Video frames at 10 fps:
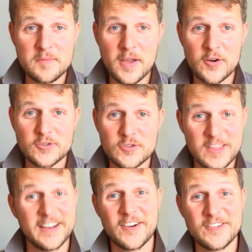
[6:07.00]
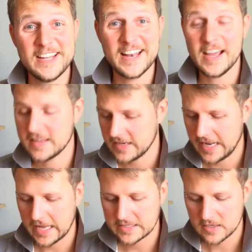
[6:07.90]
pair of shoes that I really liked, and it
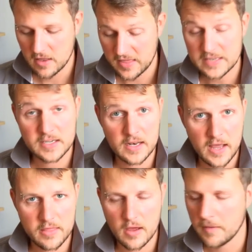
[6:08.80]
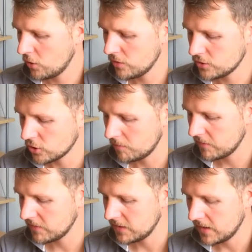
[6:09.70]
had synthetic leather on the top
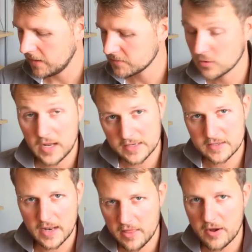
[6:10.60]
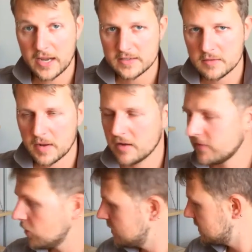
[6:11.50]
of it. So it has a leather accent, but I
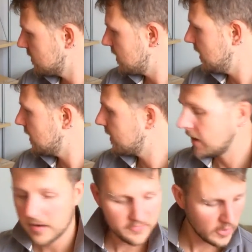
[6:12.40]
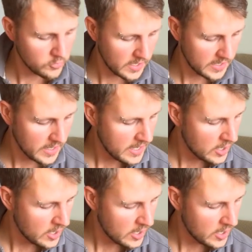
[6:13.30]
found it synthetic leather, and I found a